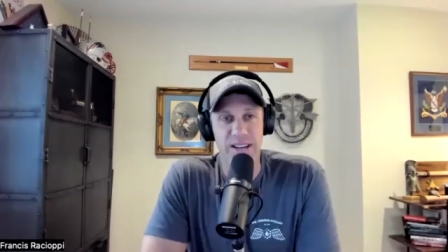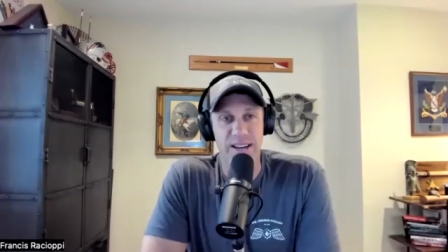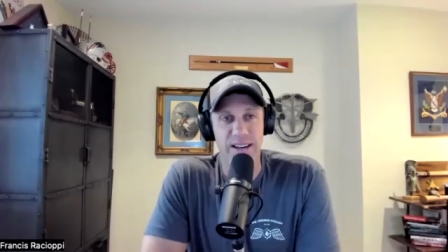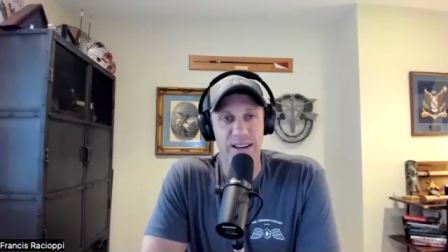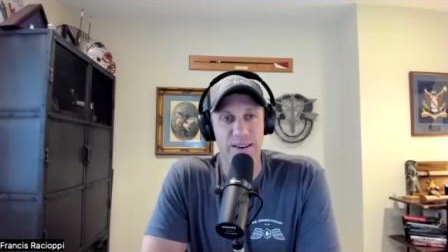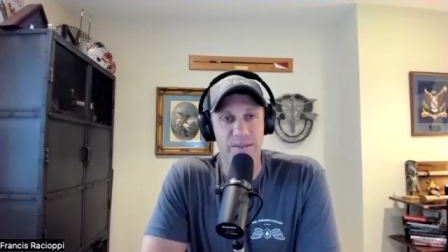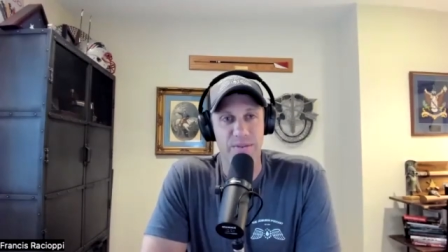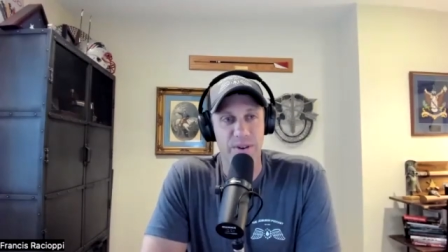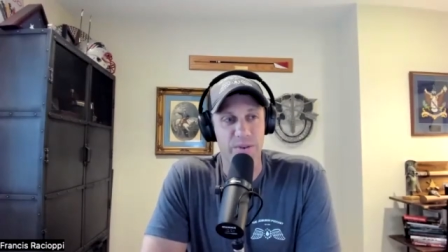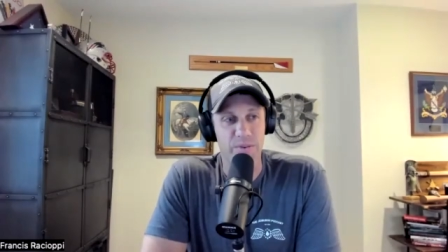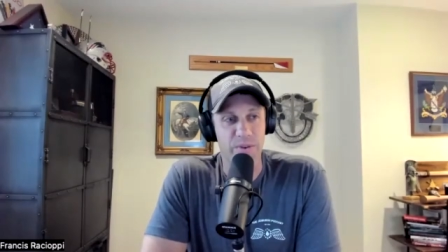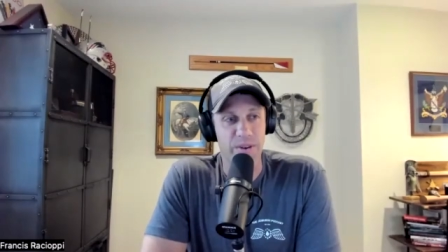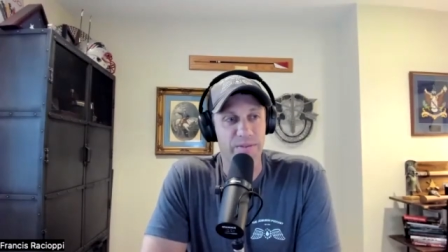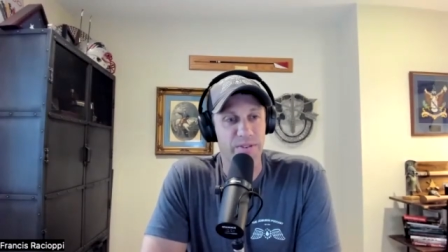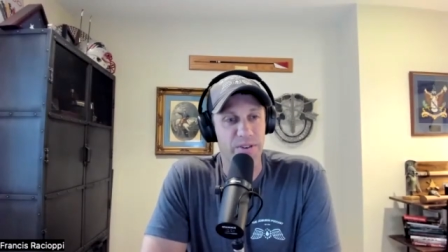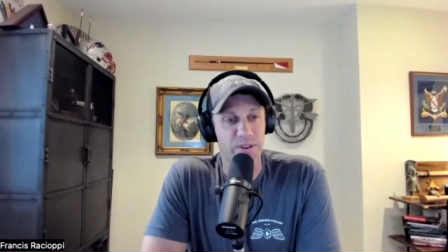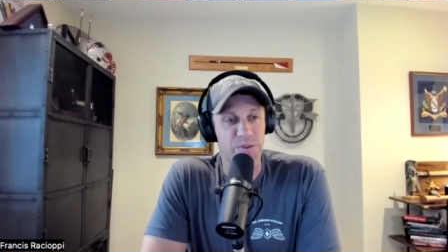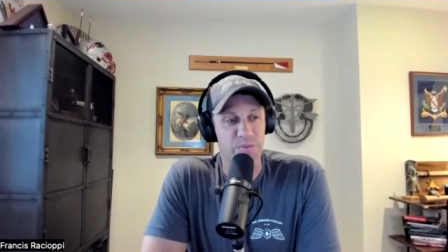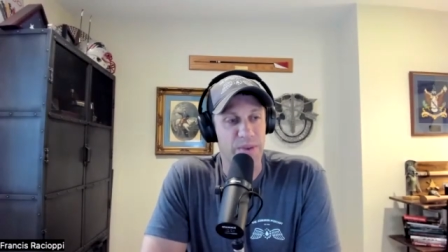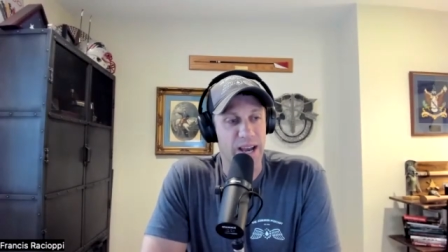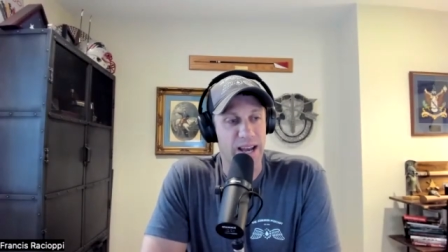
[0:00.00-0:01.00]
uh, when we
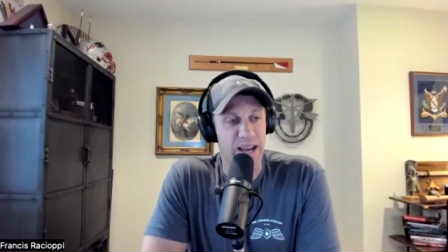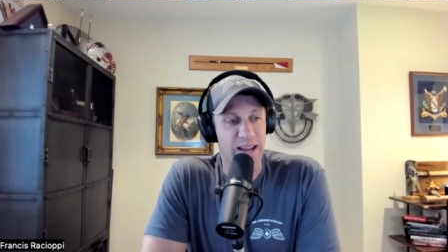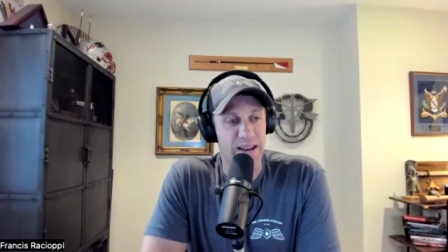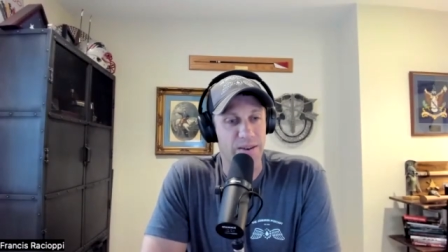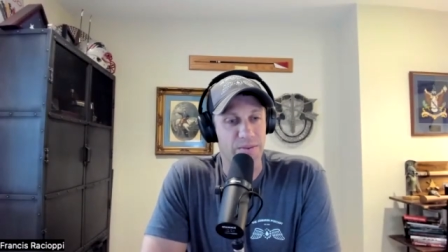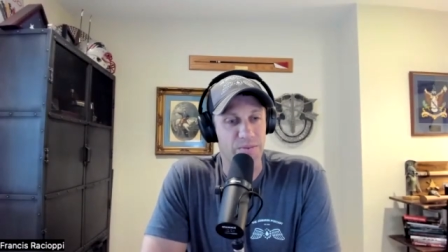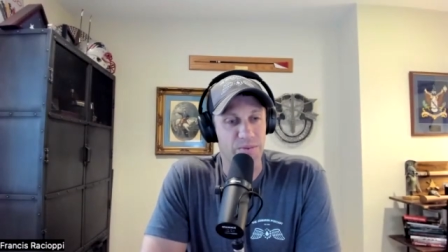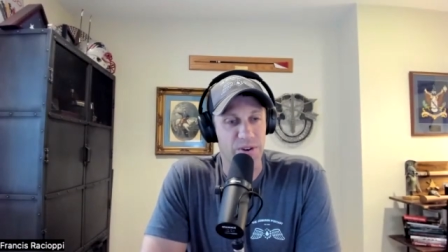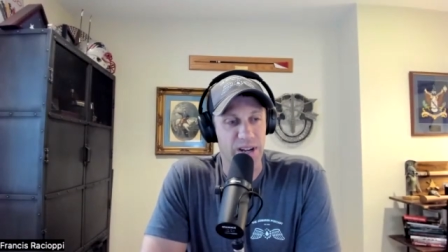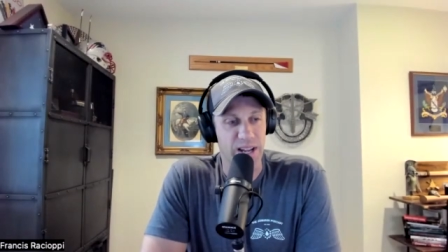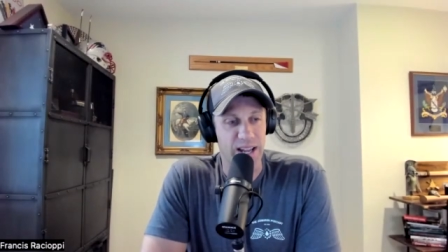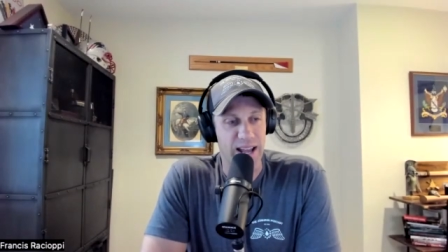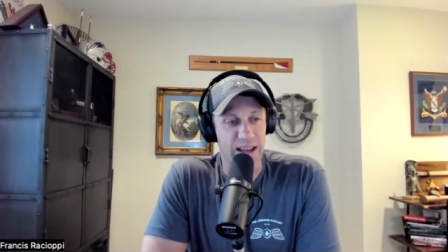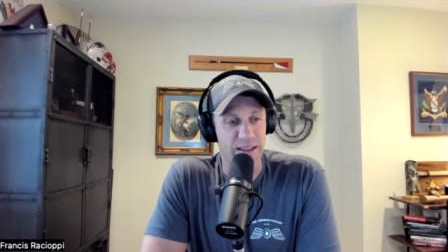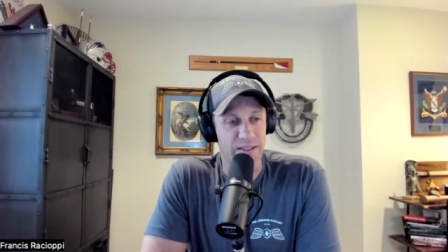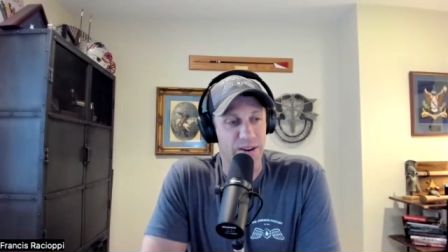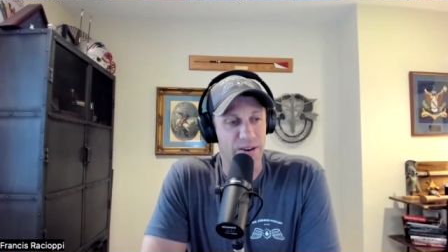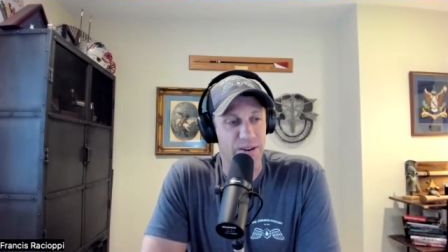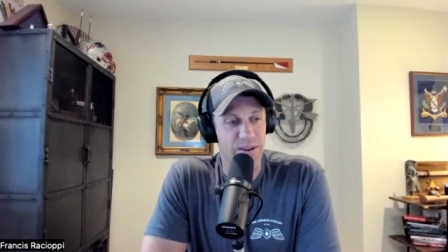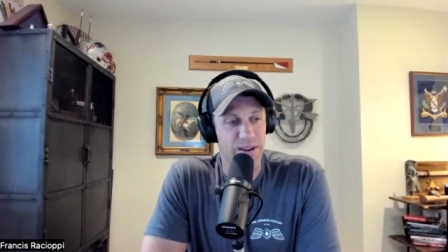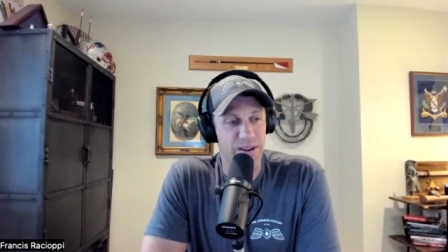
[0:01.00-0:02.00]
first met and were
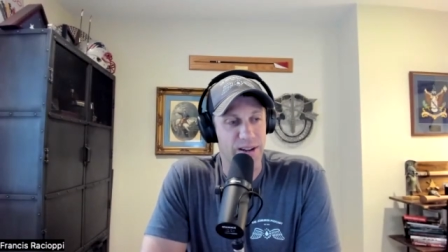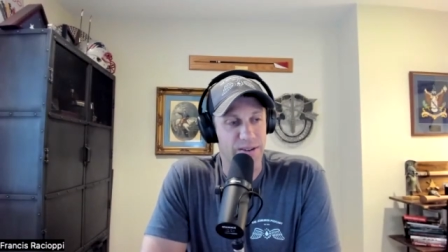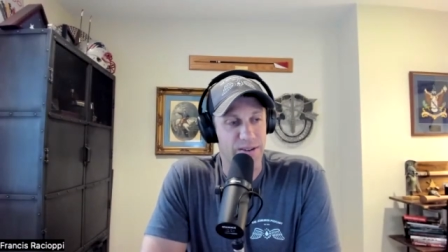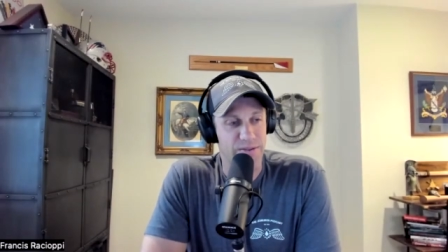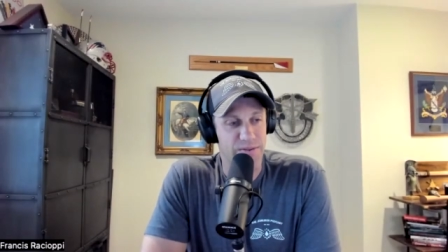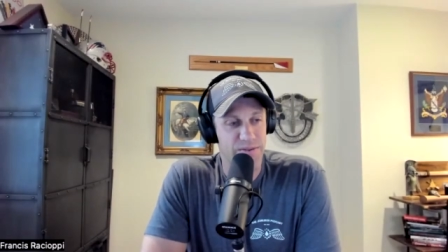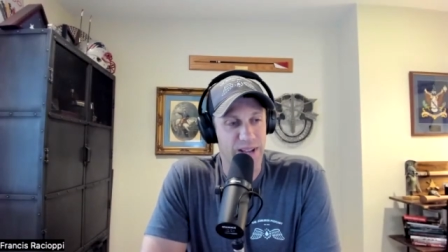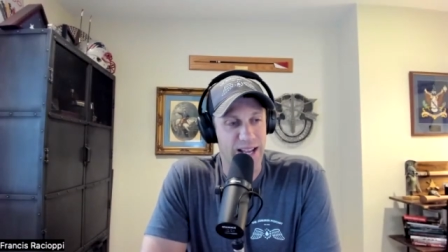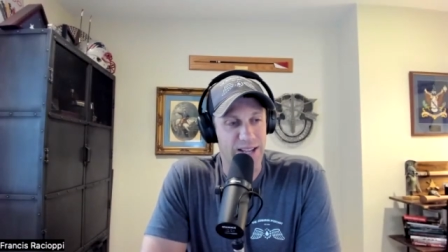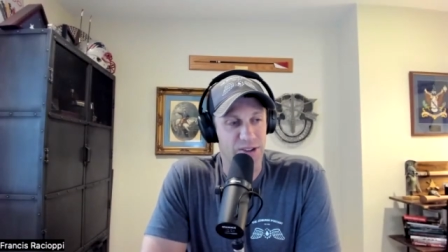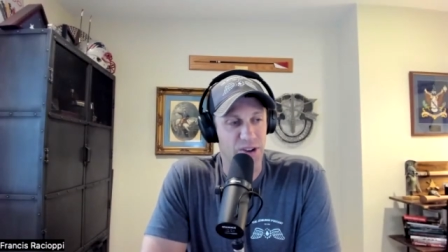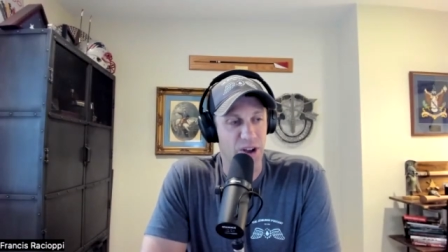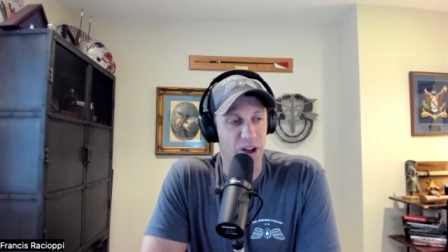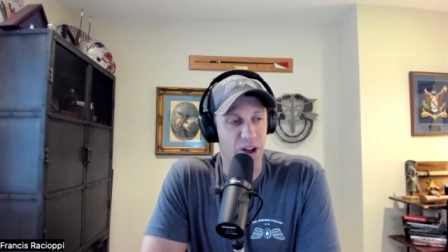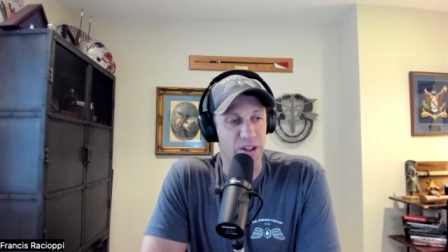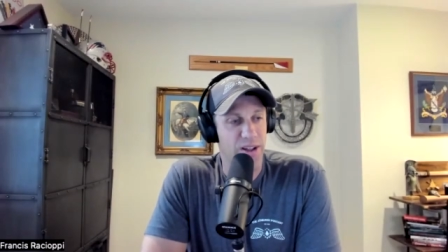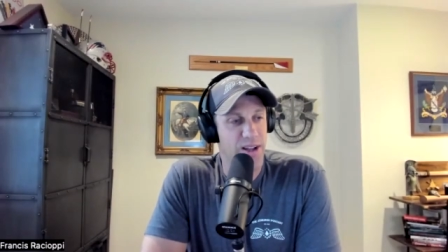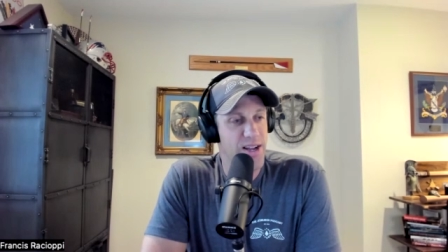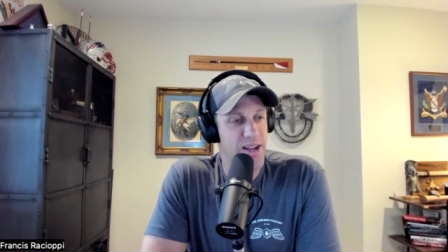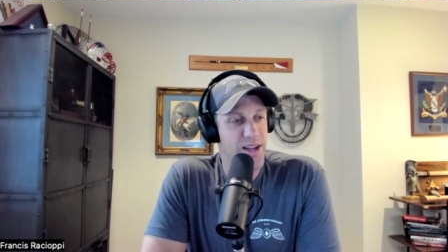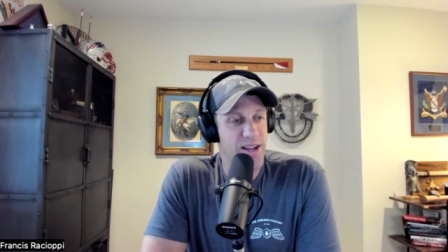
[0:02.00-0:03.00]
together, you know, as
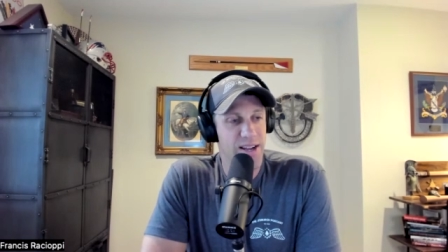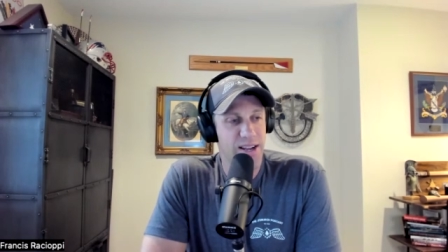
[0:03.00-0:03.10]
all